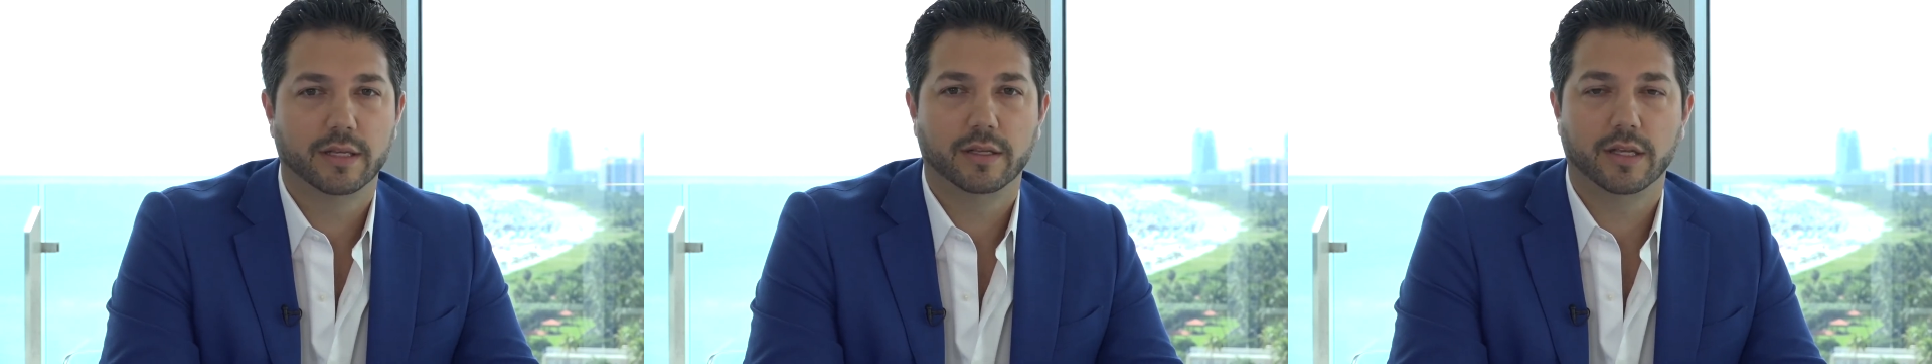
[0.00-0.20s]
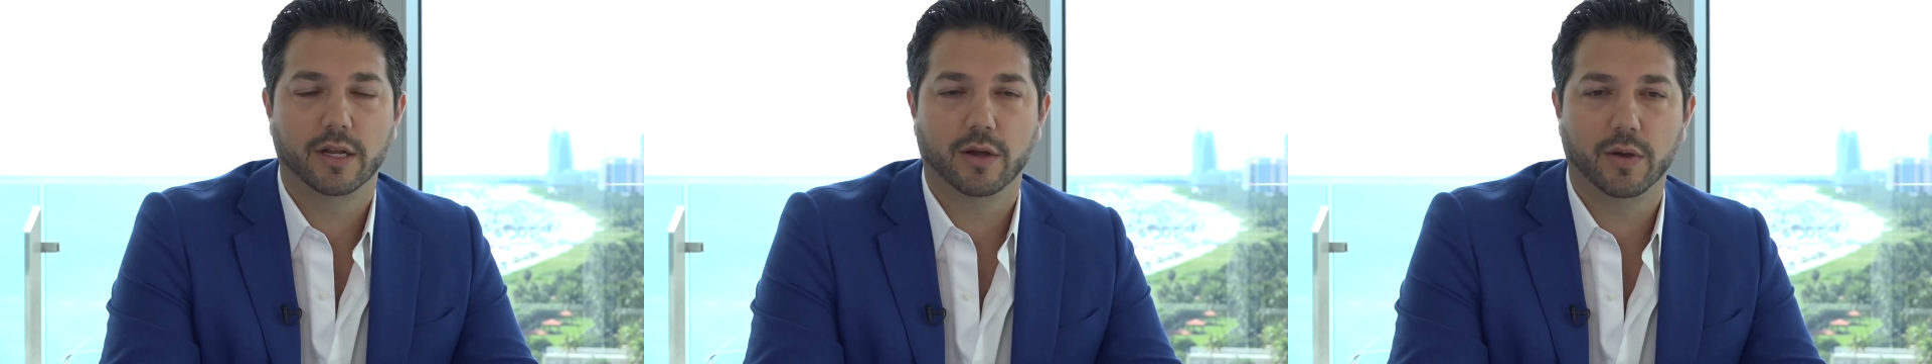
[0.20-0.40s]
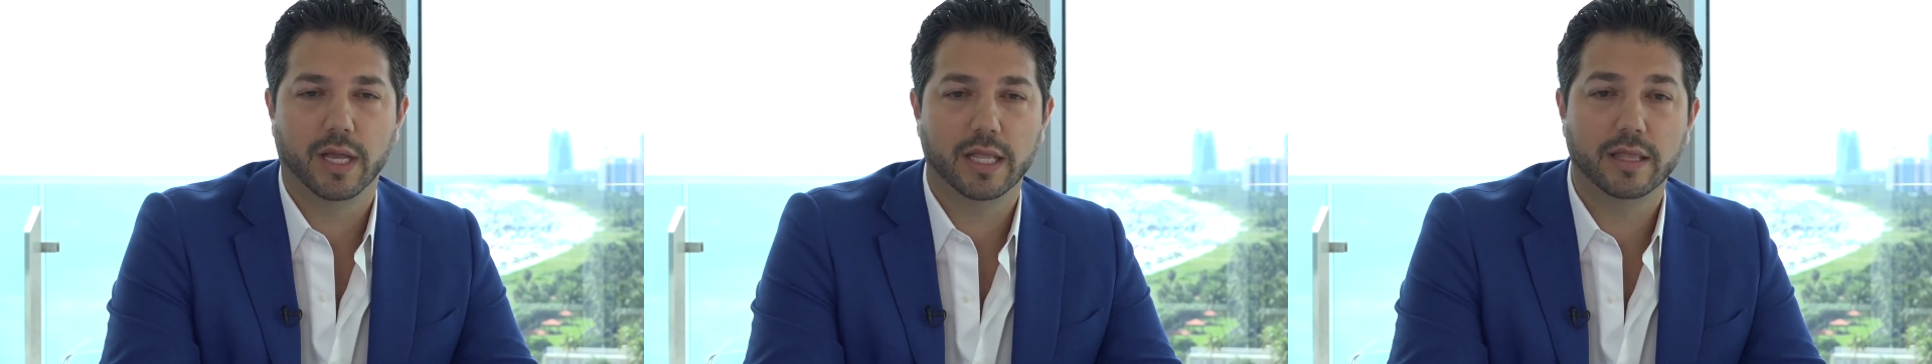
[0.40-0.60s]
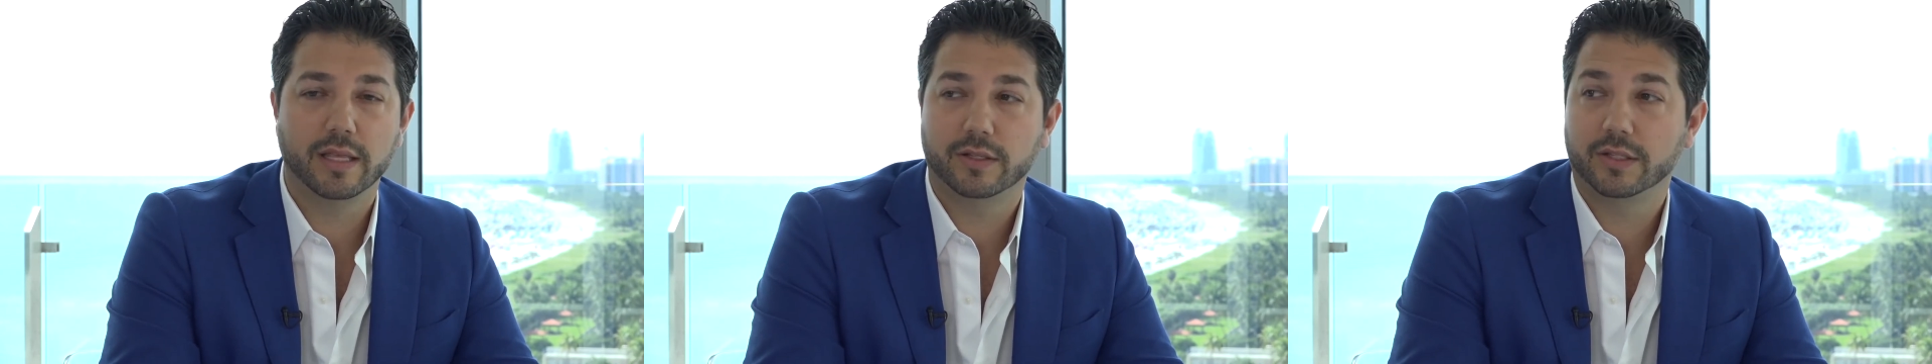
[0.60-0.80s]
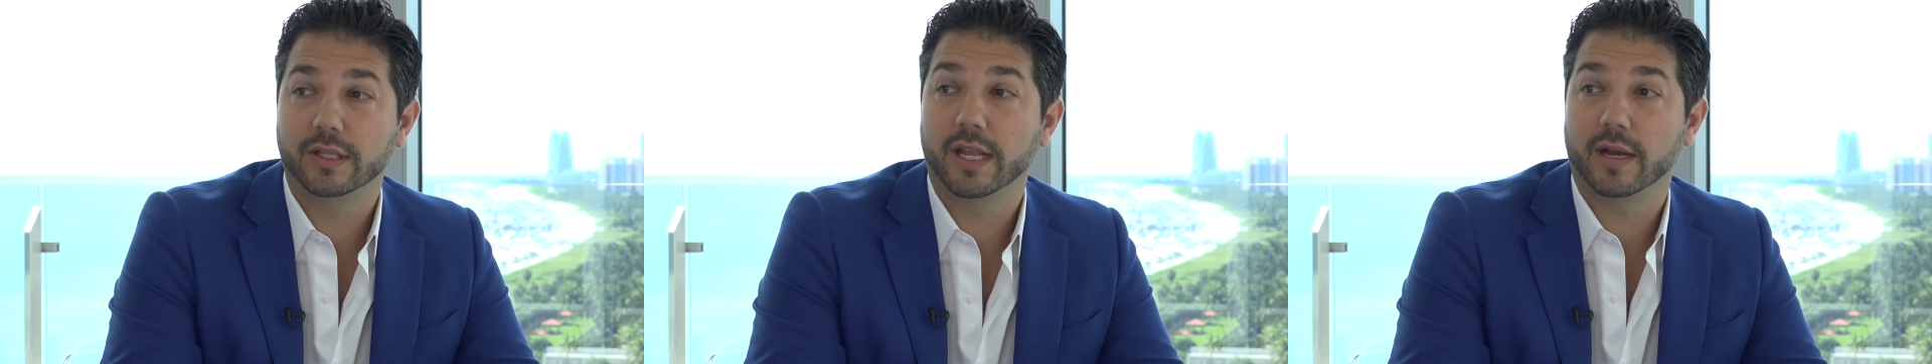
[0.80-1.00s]
in
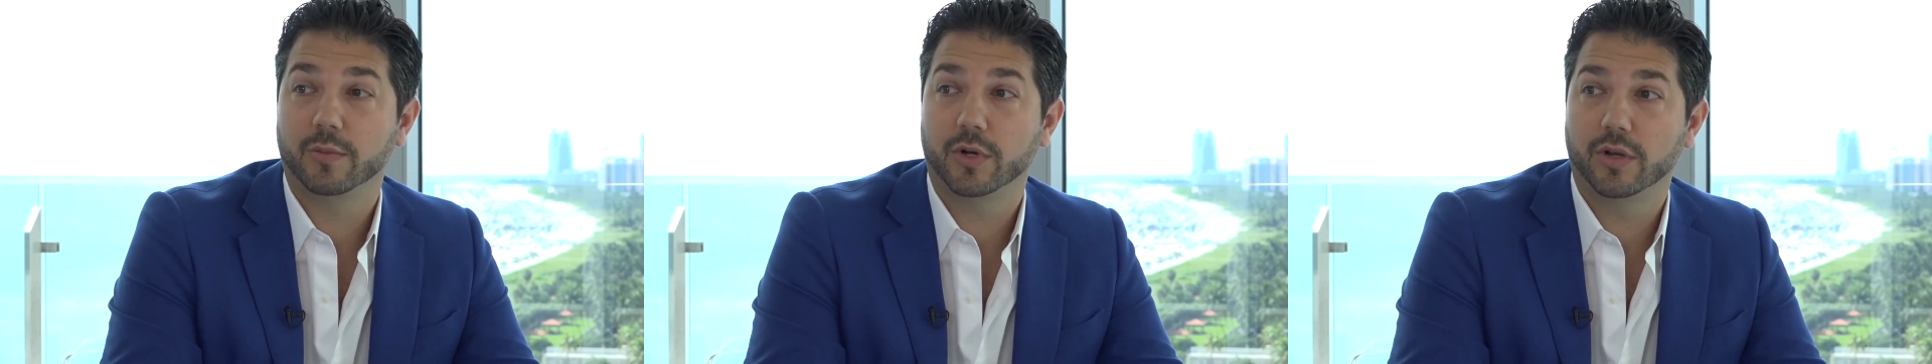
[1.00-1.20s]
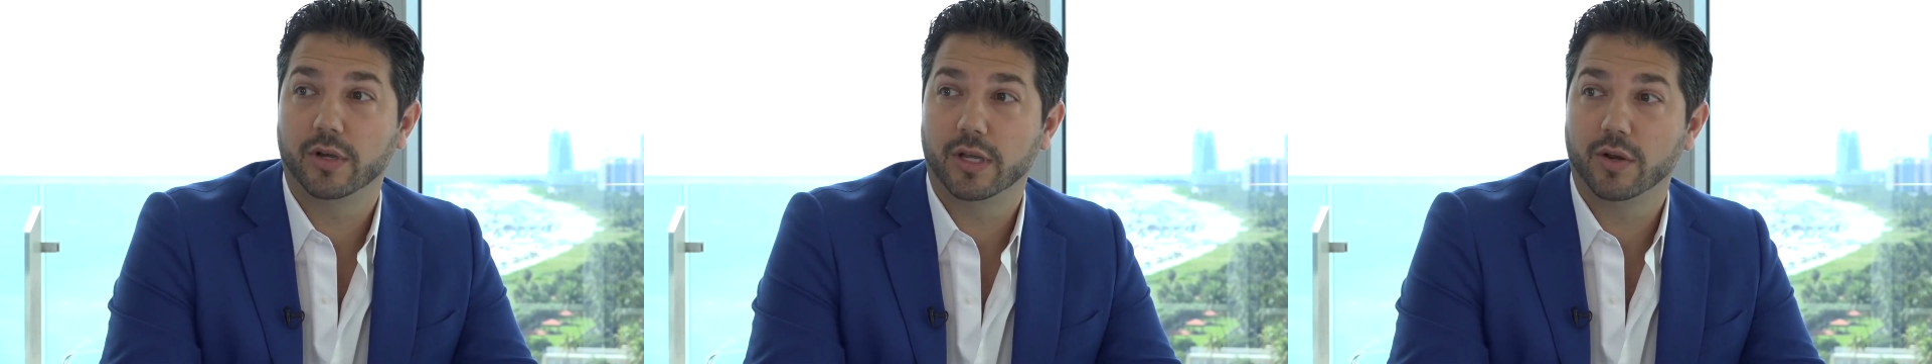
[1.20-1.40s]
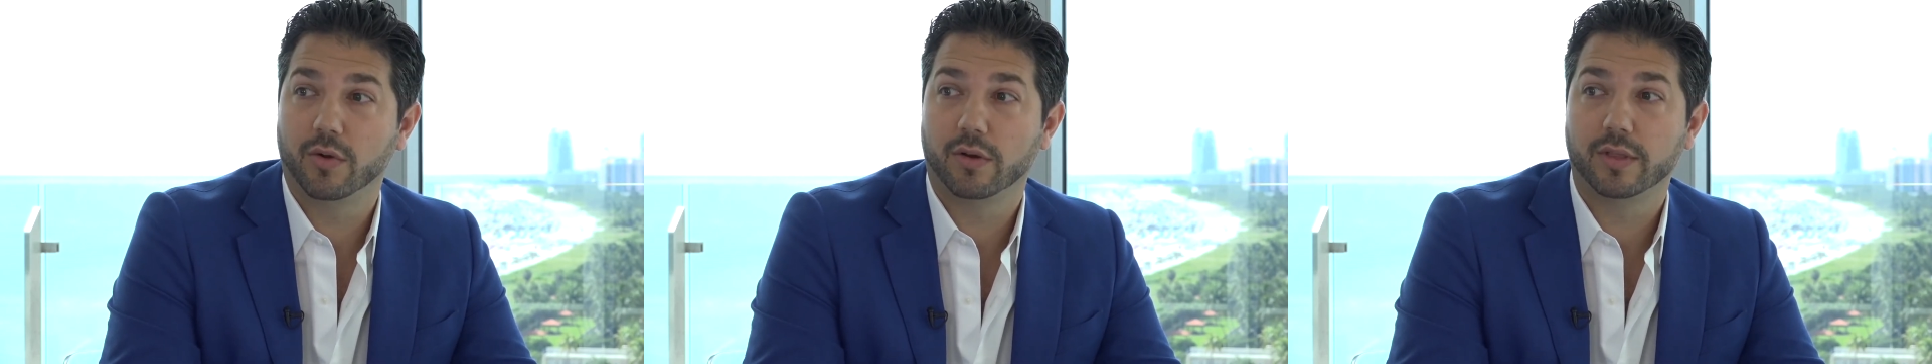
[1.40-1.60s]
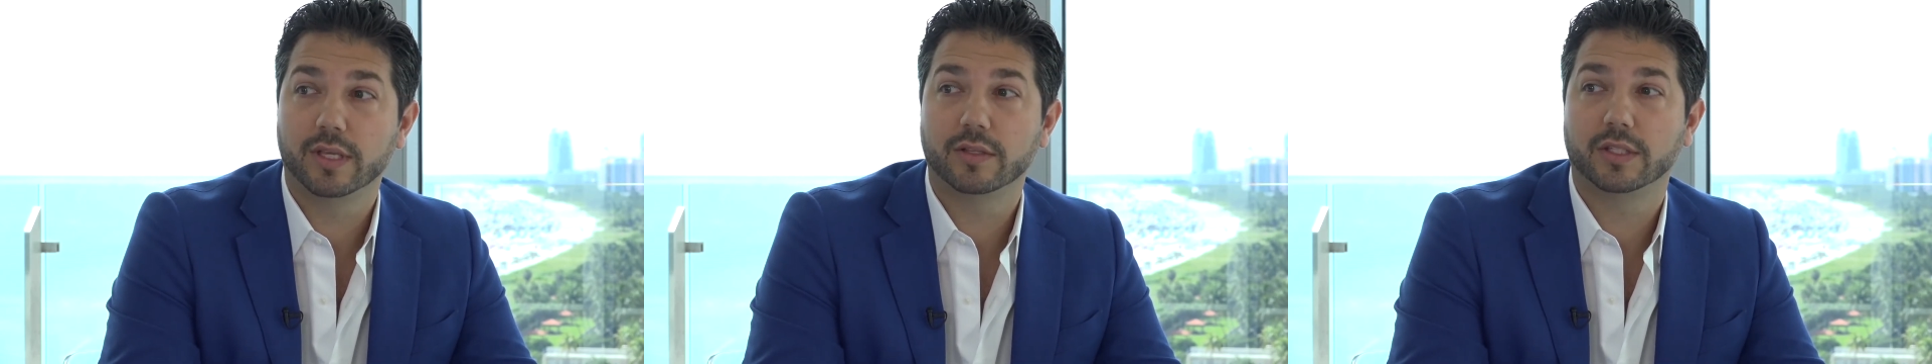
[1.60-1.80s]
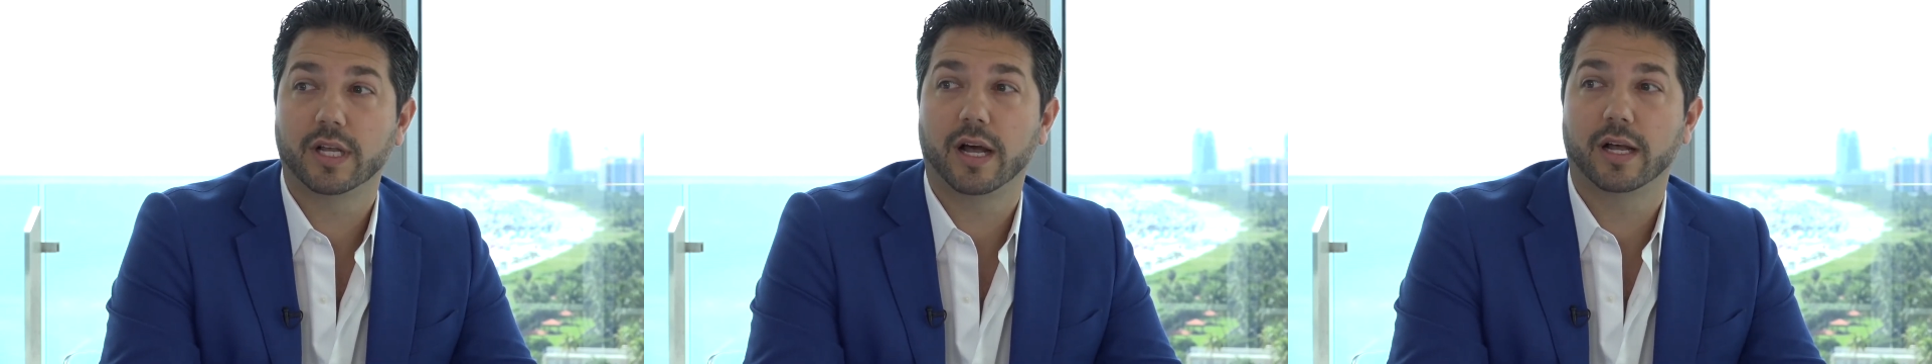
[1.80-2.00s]
this neighborhood or
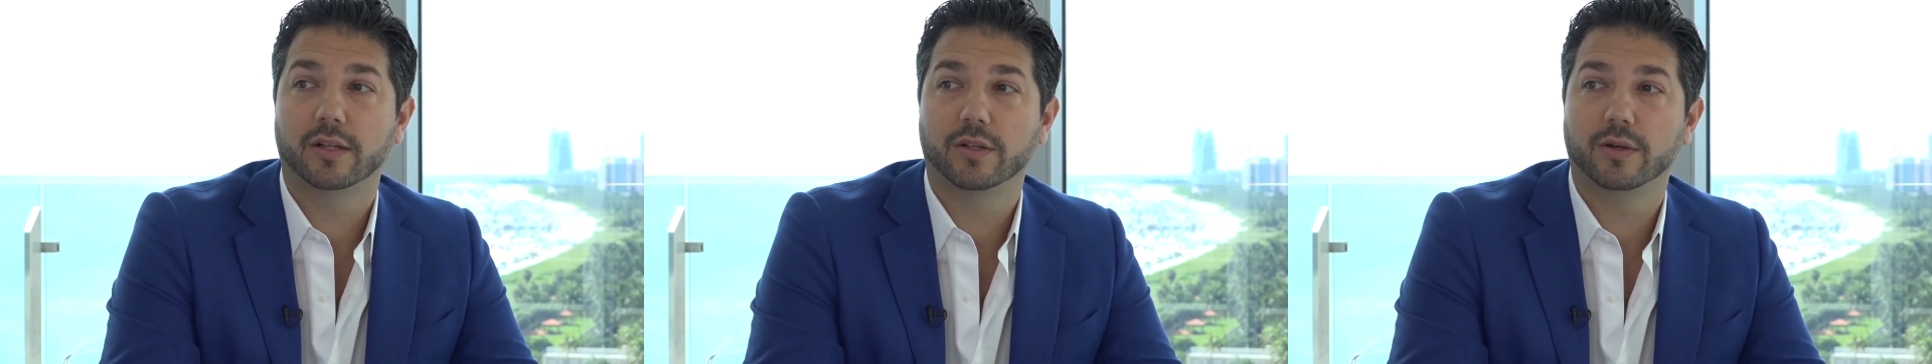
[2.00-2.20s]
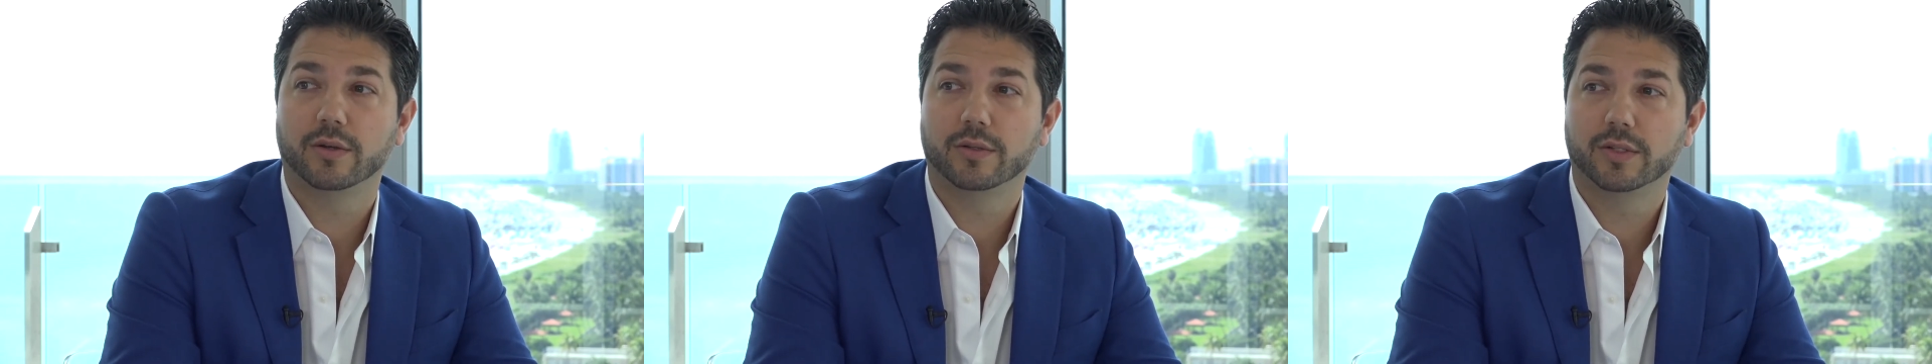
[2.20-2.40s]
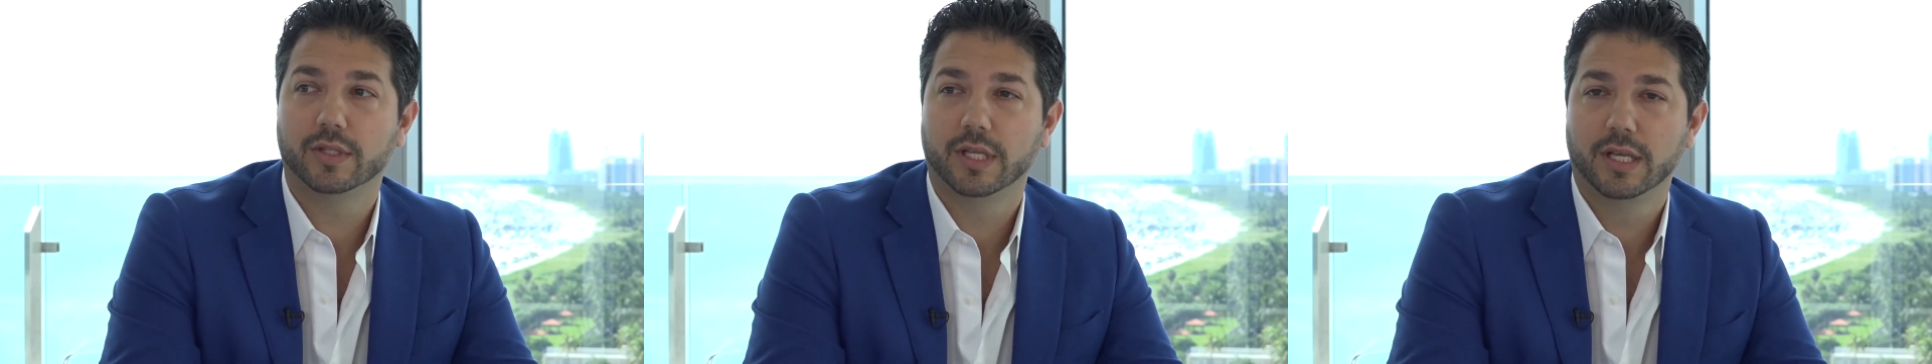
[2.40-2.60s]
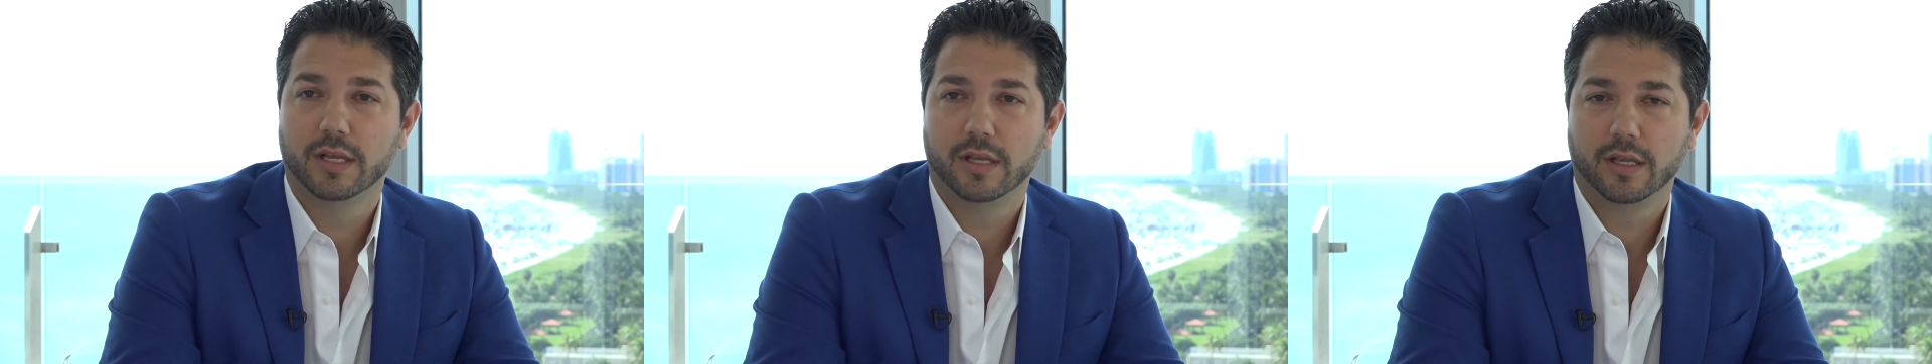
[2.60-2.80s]
these condos.